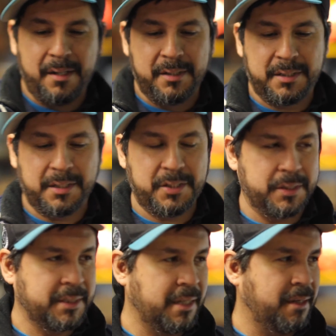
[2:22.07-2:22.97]
such
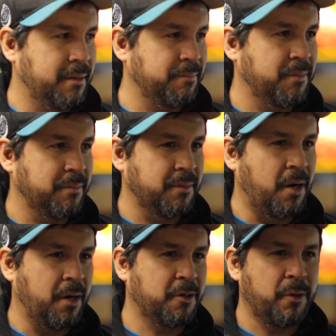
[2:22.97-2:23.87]
as
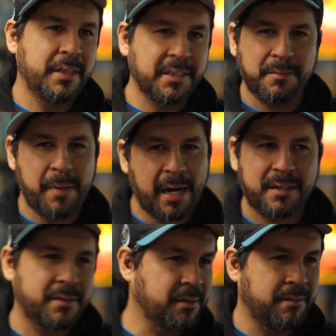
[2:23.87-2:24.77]
our crazy Mac
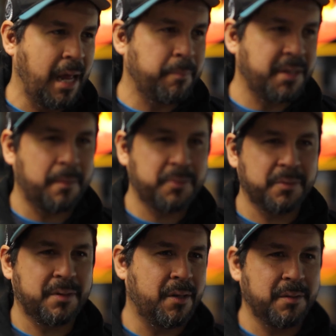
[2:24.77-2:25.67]
laptops
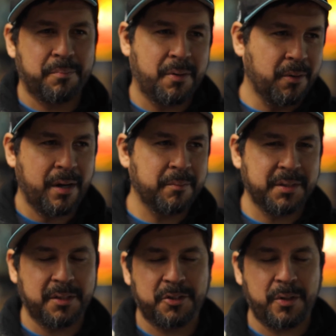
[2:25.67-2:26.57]
with all the programs,
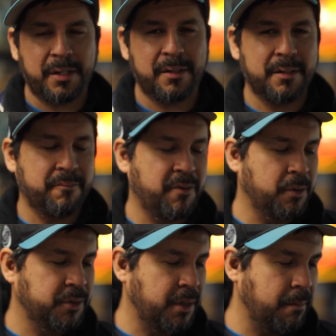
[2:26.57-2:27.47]
Illustrator and
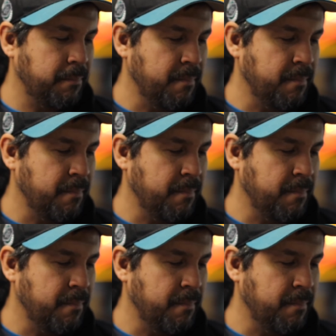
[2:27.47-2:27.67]
Photoshop.